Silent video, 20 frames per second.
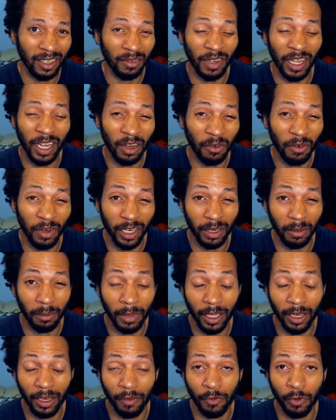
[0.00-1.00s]
I don't recommend.
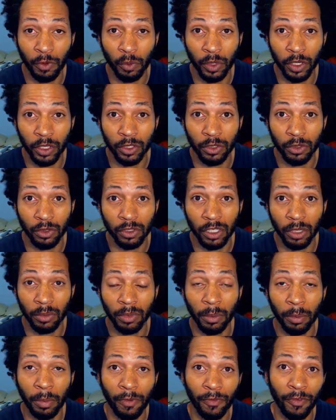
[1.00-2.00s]
If you want to do something
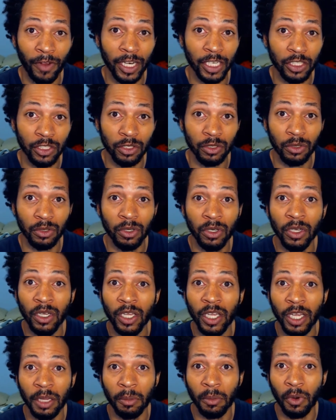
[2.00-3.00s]
professional
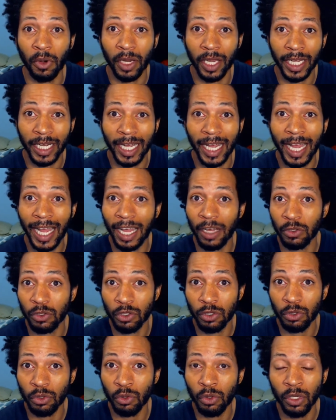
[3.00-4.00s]
and more like a
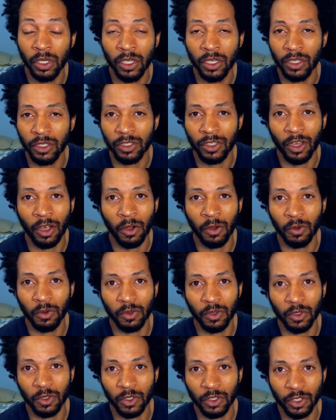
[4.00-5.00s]
how-to, don't
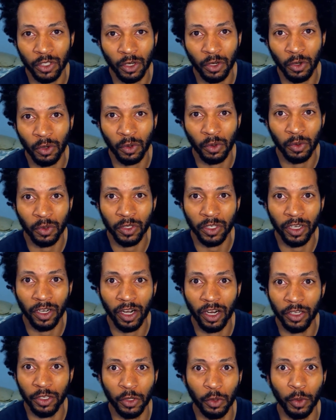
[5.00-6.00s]
show your
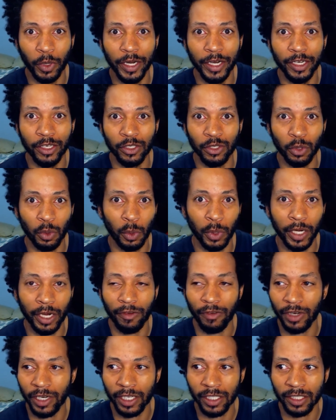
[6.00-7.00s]
underwears or whatever.